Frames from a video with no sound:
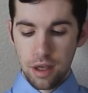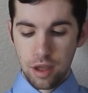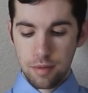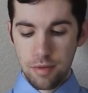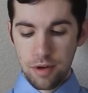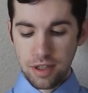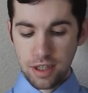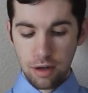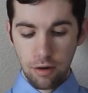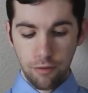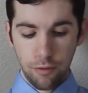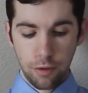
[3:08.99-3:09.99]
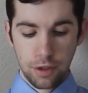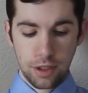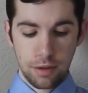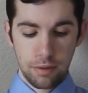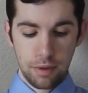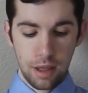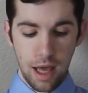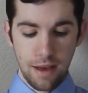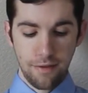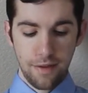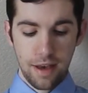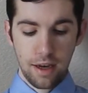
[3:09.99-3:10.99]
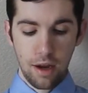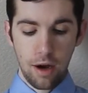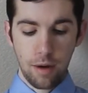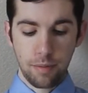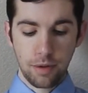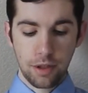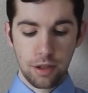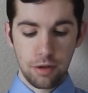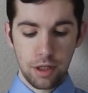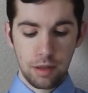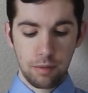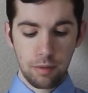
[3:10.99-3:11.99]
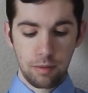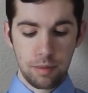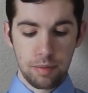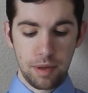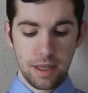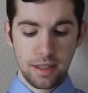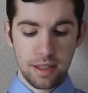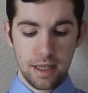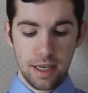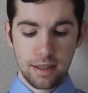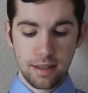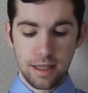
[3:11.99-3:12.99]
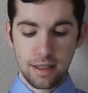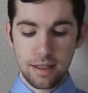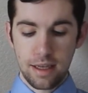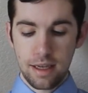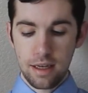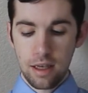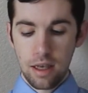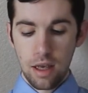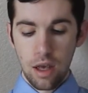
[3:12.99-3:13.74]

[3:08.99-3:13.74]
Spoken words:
The Moody Center for Student Life and Opportunity will replace the existing,